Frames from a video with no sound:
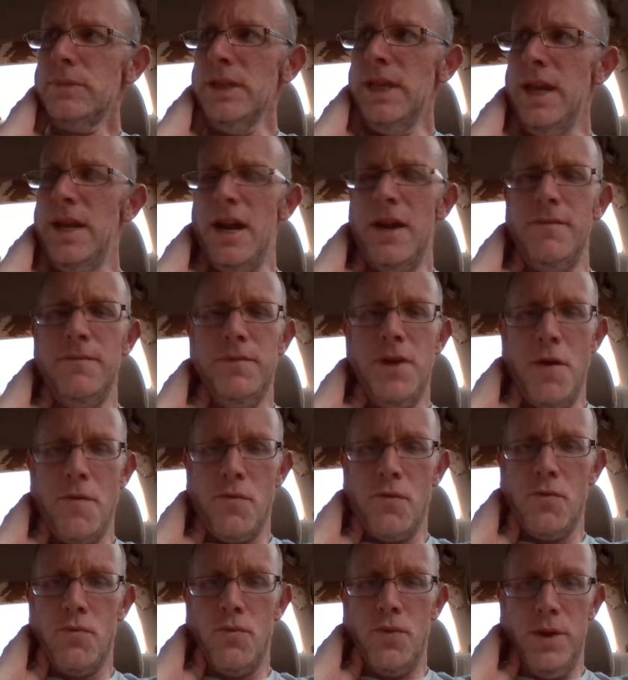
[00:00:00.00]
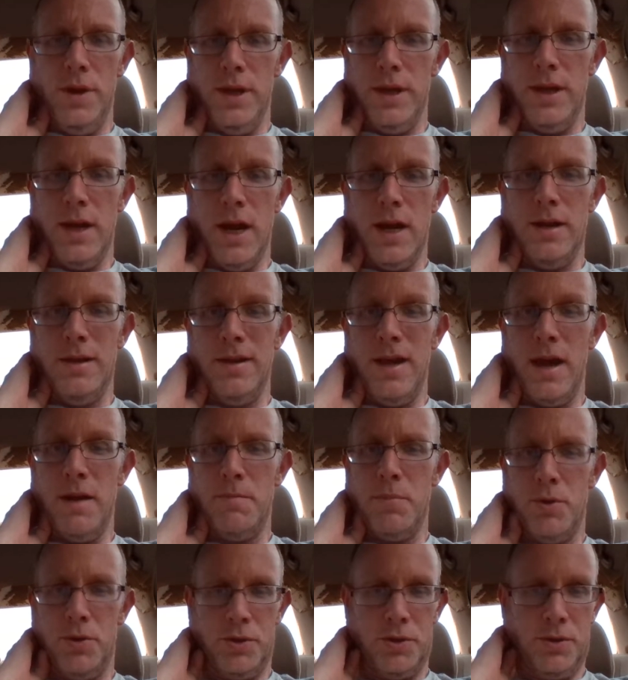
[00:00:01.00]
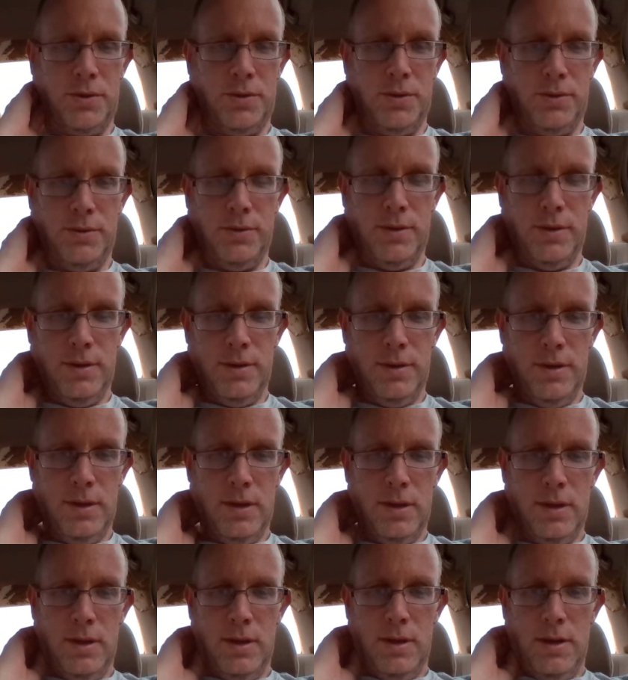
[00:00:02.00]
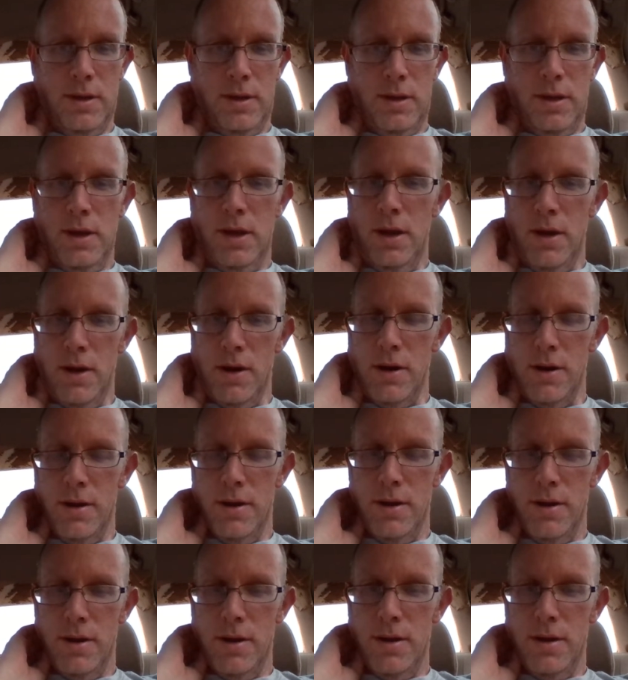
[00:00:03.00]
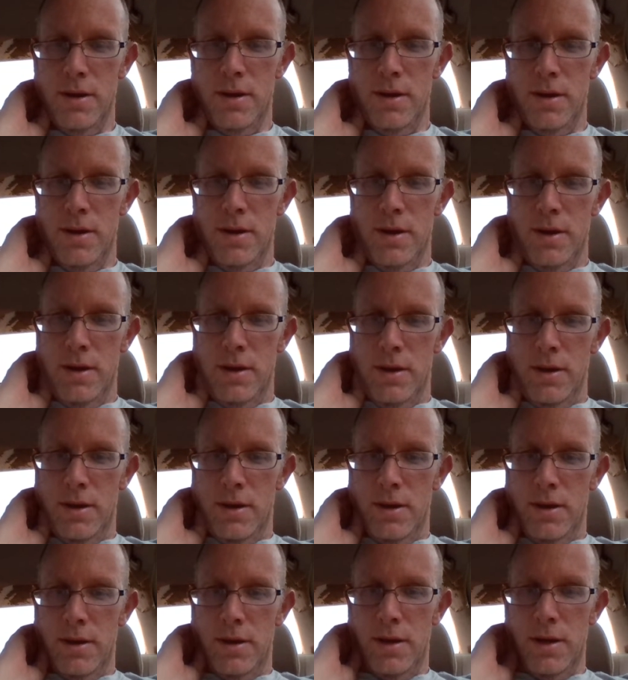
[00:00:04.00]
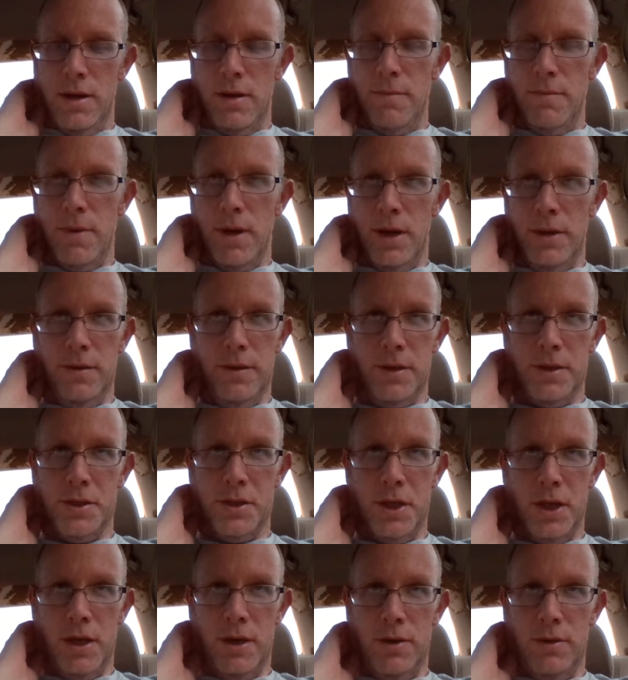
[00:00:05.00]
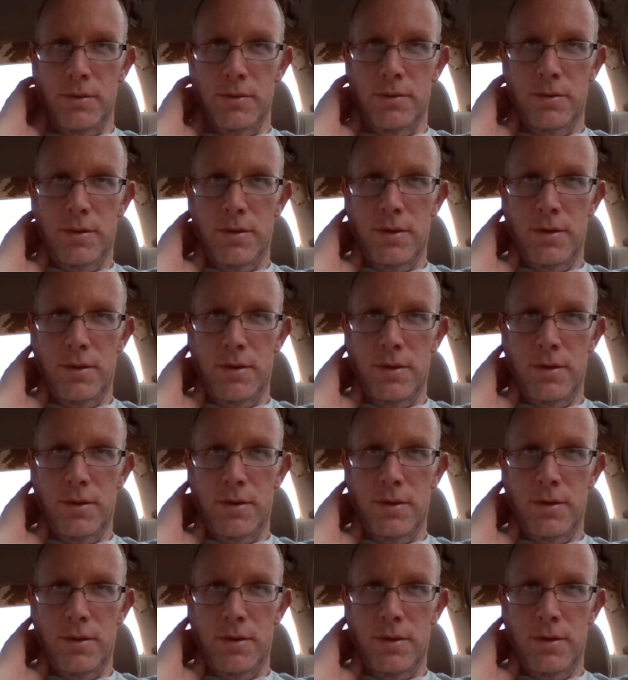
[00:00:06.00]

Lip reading: And I've never really gotten that personal here on this channel,